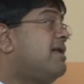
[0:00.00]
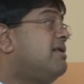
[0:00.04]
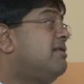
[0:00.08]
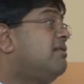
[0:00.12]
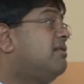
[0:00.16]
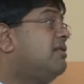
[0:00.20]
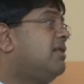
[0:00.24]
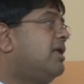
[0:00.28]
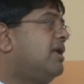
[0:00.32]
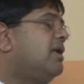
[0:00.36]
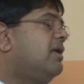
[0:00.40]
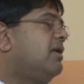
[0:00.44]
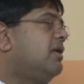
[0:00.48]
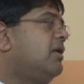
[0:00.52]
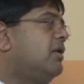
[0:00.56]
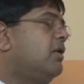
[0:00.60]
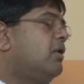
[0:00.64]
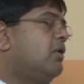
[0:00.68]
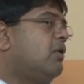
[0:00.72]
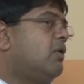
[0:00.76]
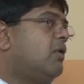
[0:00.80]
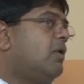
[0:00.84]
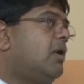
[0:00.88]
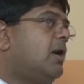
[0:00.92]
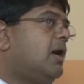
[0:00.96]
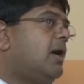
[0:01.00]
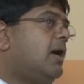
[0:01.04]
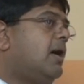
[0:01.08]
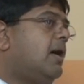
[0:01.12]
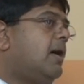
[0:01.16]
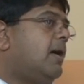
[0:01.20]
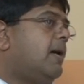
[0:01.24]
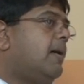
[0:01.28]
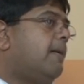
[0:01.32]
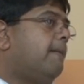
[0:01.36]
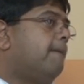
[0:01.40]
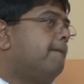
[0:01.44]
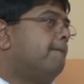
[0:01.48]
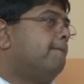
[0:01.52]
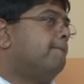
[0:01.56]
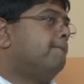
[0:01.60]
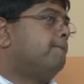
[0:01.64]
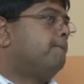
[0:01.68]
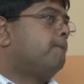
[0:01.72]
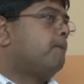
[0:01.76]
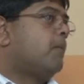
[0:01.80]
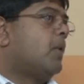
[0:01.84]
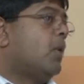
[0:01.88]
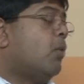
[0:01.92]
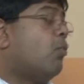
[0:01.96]
anything,
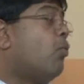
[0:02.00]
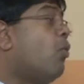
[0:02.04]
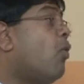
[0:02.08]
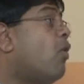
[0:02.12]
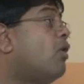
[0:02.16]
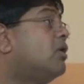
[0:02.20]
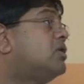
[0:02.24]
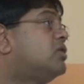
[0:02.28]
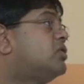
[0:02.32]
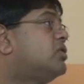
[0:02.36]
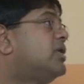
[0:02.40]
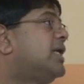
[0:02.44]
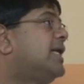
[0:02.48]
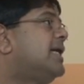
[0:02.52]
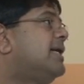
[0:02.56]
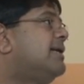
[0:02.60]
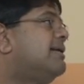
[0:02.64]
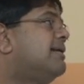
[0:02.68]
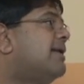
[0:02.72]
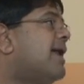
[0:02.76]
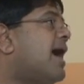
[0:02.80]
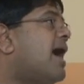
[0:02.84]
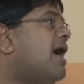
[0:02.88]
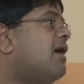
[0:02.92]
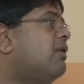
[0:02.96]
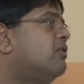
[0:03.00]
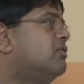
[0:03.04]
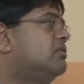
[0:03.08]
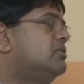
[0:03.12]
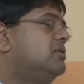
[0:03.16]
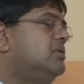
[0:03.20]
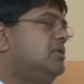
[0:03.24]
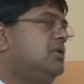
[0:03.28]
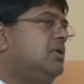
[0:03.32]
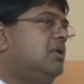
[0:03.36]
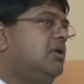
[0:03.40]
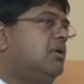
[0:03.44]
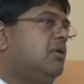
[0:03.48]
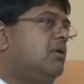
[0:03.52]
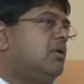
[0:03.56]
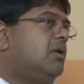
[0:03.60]
watering down,